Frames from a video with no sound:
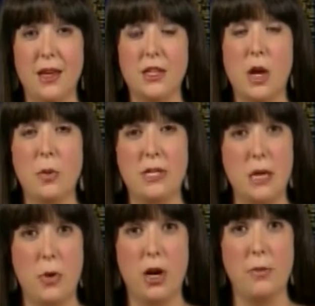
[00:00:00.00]
So I'm with Tea
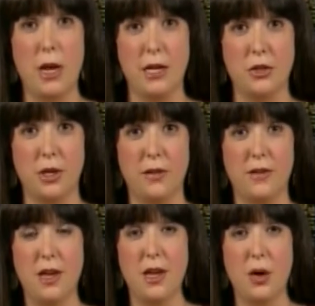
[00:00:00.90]
Party Patriots.
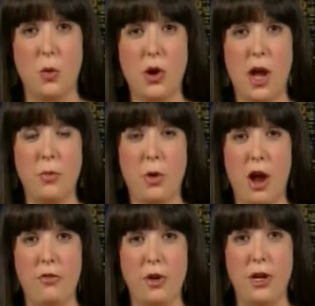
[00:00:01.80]
We're a
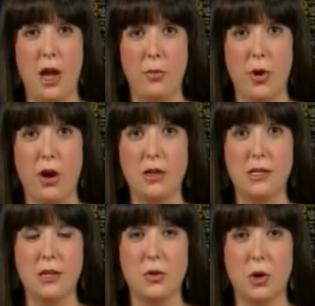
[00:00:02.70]
nonprofit,
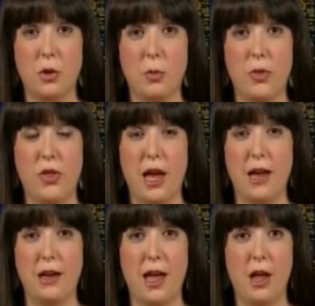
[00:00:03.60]
nonpartisan group
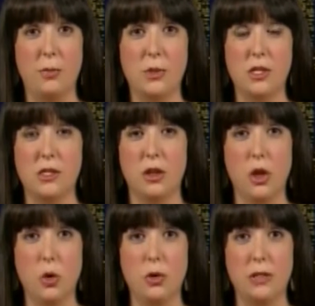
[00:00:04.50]
that helps
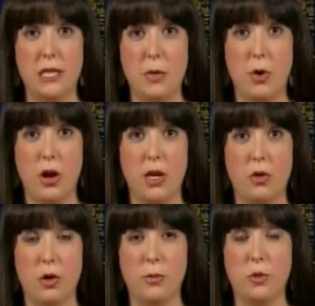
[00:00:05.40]
local Tea Party
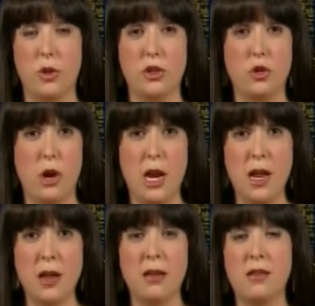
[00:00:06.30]
groups with
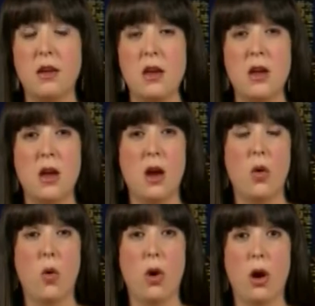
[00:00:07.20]
trainings,
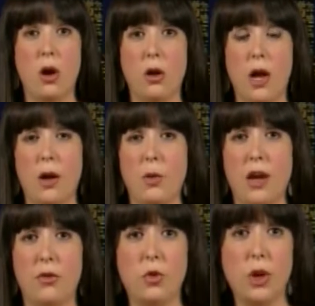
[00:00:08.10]
or we
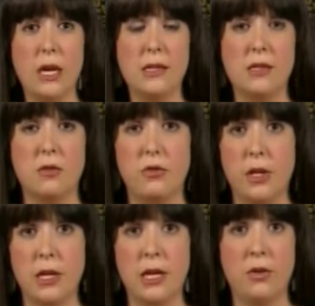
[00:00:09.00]
have grants and
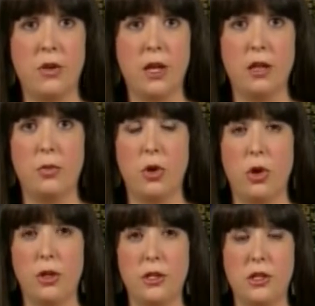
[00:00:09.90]
funding
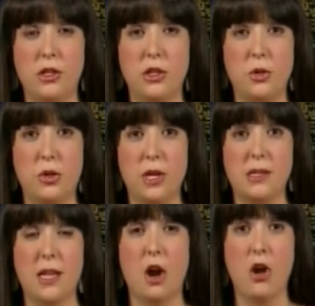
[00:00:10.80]
available to do things
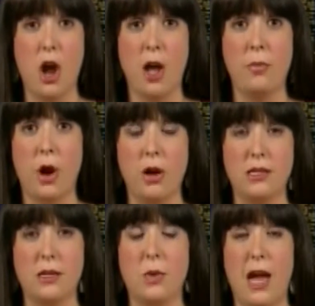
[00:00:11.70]
that are
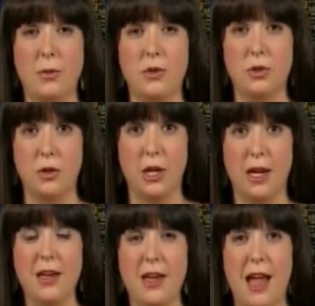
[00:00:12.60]
nonpartisan. We
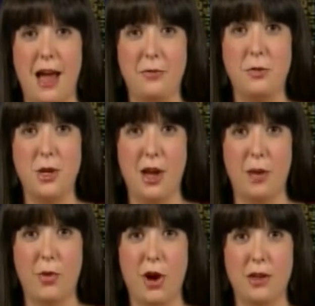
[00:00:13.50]
absolutely have to be
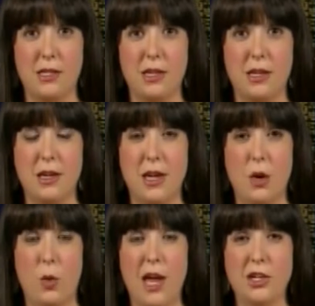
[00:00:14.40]
nonpartisan.
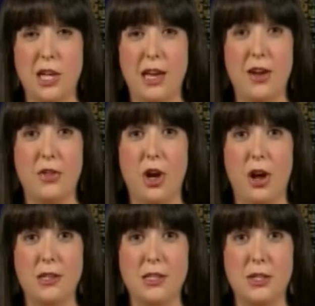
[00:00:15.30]
We educate on the
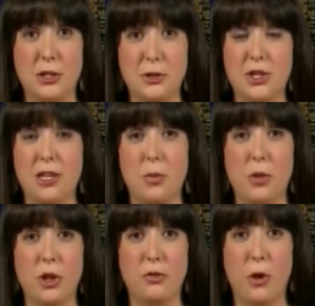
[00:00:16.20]
Constitution and the
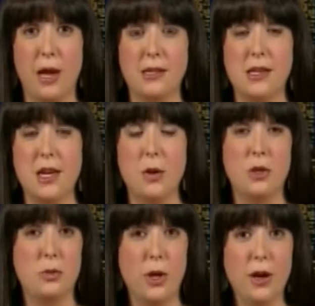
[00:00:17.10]
Bill of Rights, which
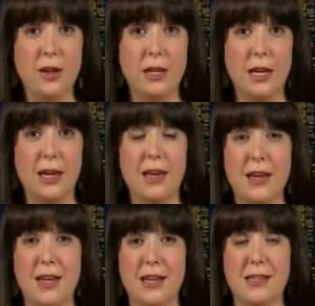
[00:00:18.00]
apparently
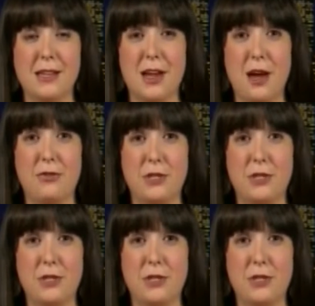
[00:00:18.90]
is enough